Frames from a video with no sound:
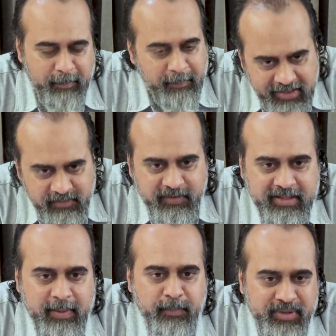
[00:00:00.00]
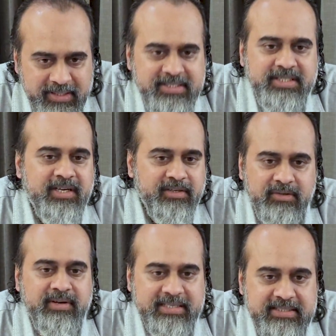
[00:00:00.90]
But with the potential to
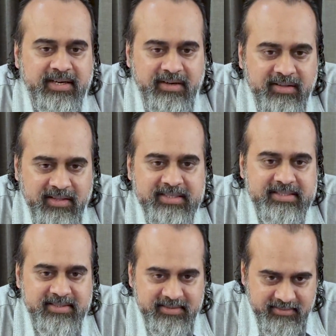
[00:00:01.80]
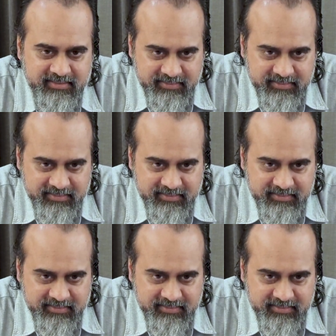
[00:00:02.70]
transcend all these.